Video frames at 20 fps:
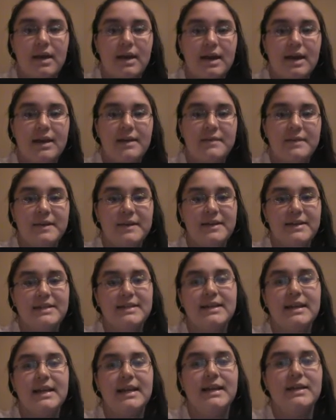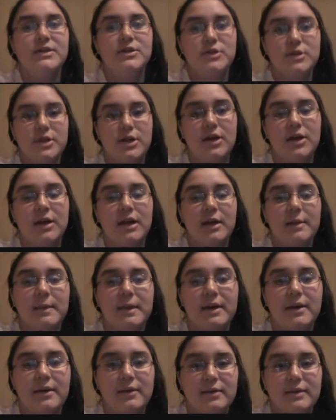I'm here today to talk
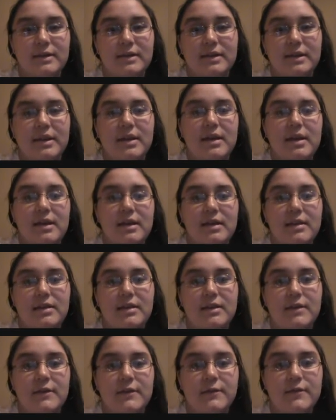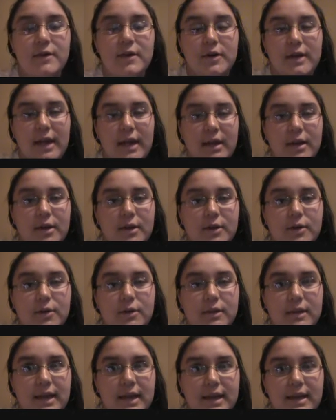about the volcano
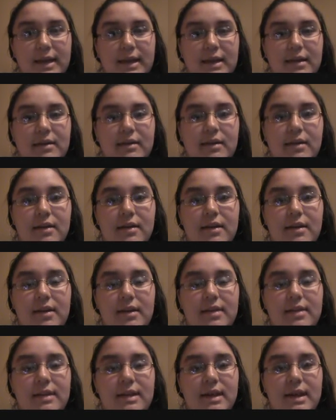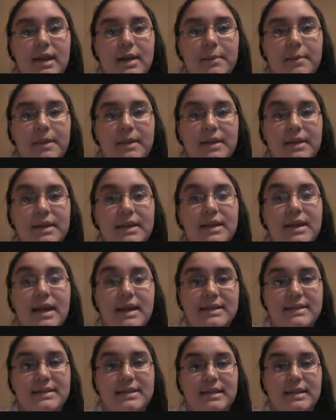lightning that happened in
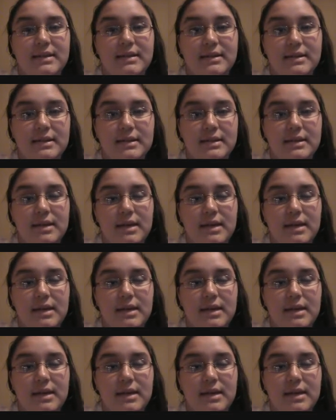Iceland.